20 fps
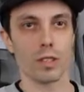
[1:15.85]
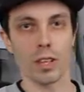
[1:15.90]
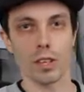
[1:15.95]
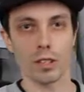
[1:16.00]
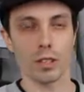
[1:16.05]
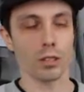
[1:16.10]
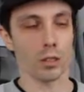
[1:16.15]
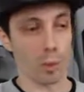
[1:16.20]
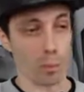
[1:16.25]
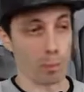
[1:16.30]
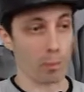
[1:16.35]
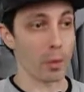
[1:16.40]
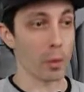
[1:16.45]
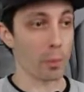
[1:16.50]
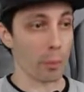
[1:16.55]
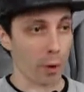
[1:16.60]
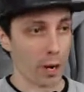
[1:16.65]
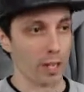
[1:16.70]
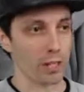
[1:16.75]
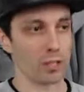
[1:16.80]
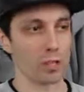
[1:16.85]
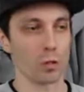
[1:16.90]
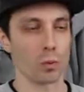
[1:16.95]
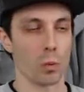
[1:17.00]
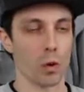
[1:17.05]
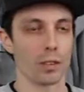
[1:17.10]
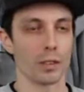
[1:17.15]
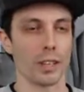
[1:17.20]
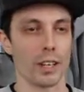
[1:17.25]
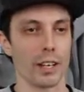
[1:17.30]
Like the, the press is
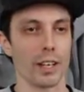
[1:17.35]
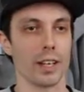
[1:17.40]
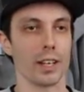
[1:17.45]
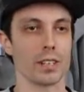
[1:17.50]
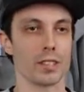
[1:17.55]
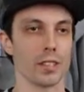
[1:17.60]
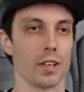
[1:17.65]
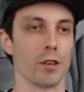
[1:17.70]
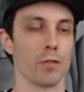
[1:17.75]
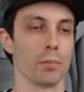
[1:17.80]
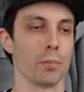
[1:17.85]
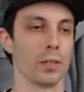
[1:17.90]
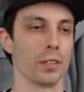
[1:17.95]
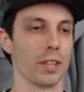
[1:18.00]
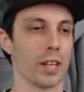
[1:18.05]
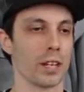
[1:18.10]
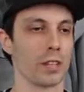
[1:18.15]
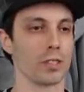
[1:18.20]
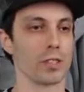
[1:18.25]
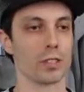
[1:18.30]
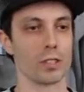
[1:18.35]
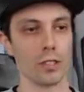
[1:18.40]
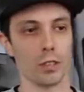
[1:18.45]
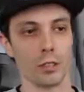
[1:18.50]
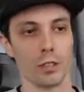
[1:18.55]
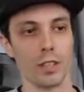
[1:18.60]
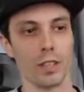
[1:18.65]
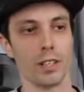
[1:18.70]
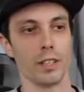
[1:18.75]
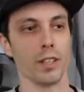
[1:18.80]
one thing in itself, but then you
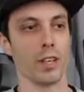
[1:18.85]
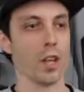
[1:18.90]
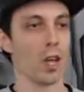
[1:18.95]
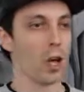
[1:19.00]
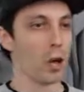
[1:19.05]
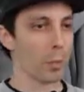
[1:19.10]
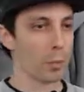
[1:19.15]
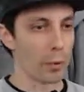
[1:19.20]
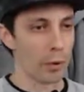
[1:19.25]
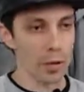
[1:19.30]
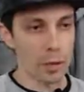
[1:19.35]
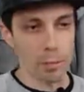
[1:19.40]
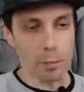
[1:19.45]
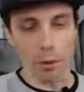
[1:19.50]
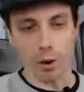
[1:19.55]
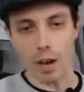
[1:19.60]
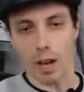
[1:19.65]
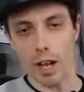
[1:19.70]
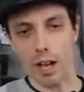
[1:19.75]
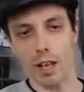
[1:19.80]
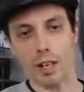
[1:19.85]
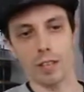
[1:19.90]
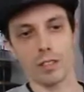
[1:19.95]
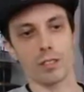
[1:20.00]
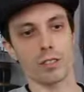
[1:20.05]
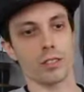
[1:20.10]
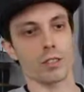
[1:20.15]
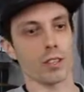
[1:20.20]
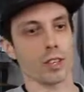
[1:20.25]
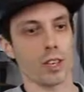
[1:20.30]
still need
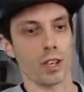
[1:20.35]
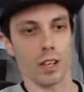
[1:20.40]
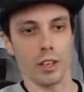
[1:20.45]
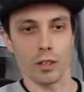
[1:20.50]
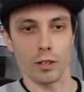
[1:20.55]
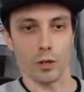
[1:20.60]
pre-press, uh,